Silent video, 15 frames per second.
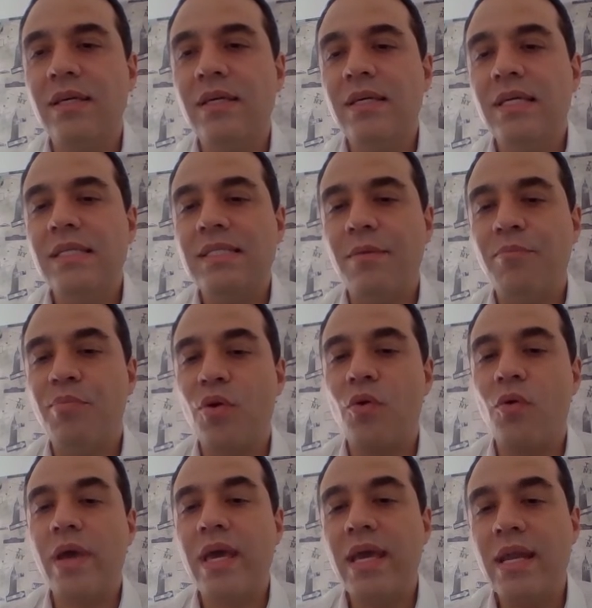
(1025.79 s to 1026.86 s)
their
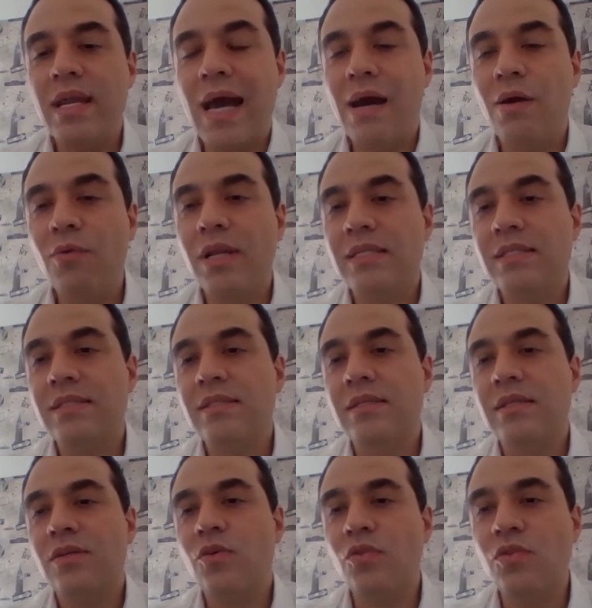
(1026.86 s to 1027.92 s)
right for previous
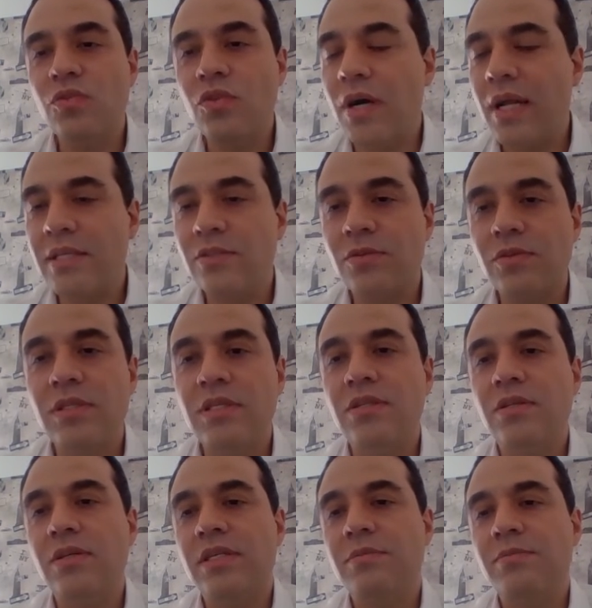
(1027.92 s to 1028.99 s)

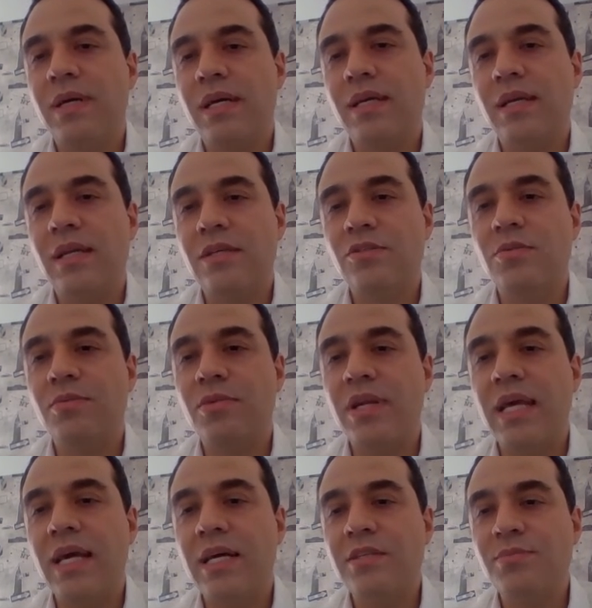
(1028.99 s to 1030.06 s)
consultation,
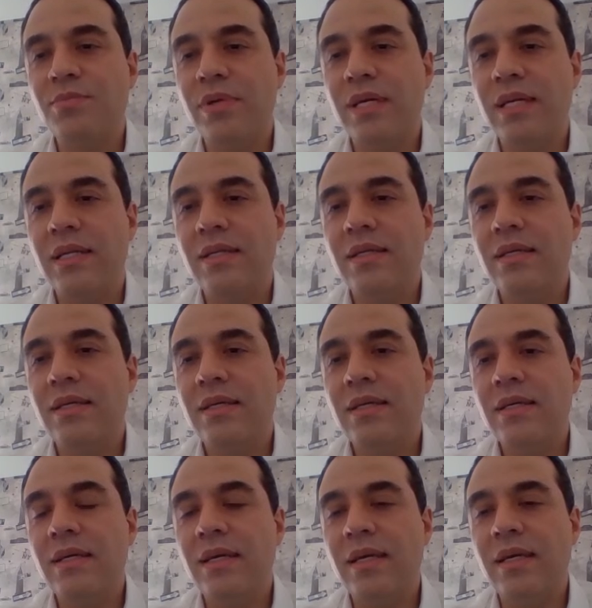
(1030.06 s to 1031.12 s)
guaranteeing that
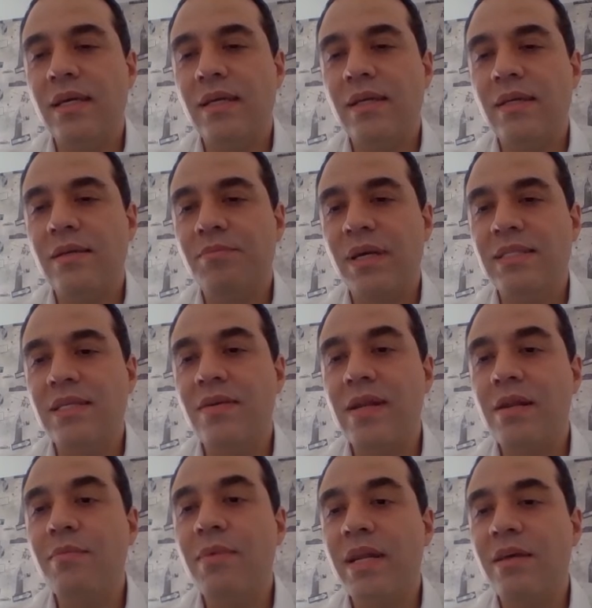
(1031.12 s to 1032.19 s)
all legal
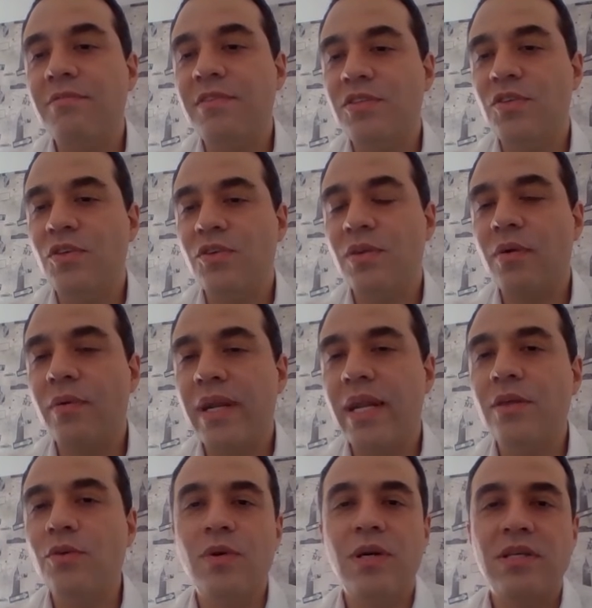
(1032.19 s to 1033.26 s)
and
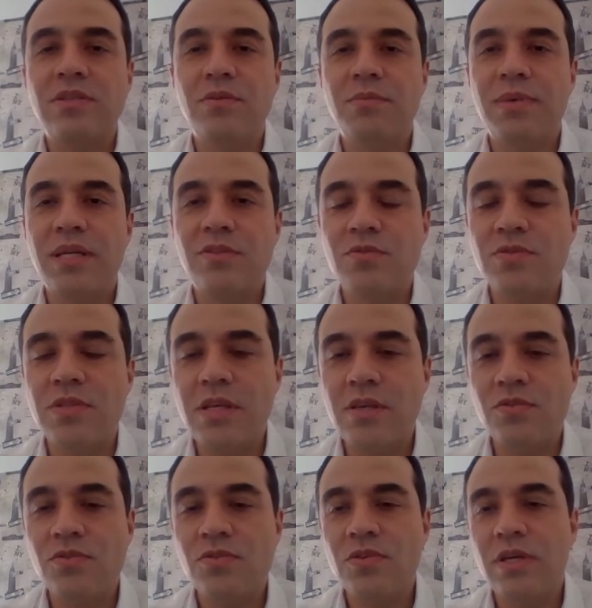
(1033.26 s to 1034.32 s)
administrative
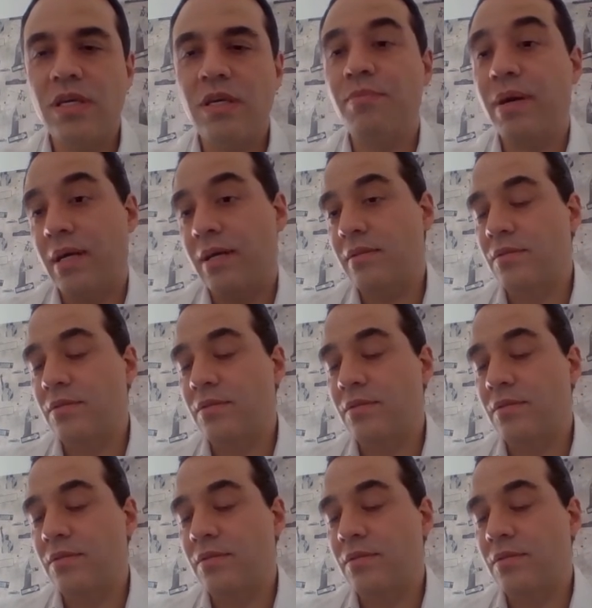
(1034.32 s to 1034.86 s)
actions